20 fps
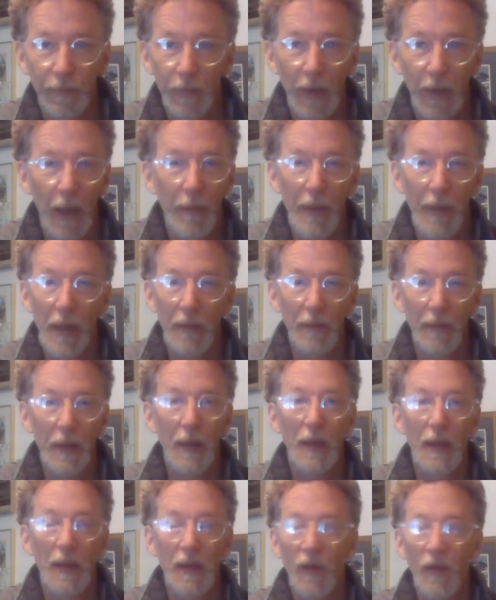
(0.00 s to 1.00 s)
I mean,
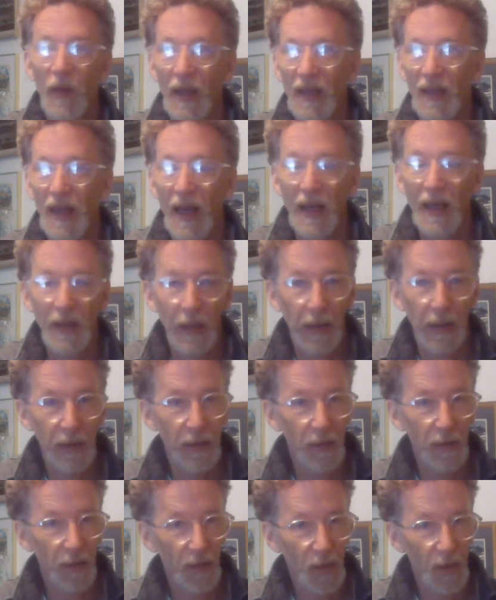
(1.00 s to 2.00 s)
it's fantastic. It's a
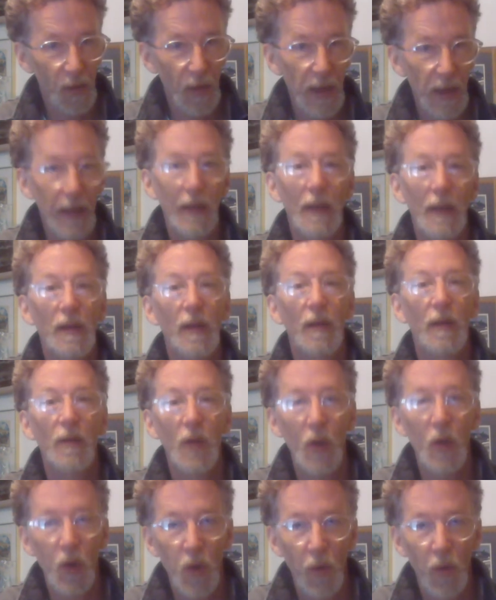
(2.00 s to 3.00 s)
little sweet, it's
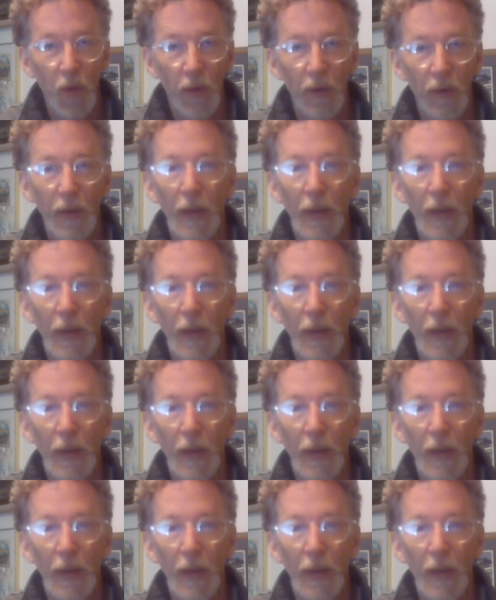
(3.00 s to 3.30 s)
unusual,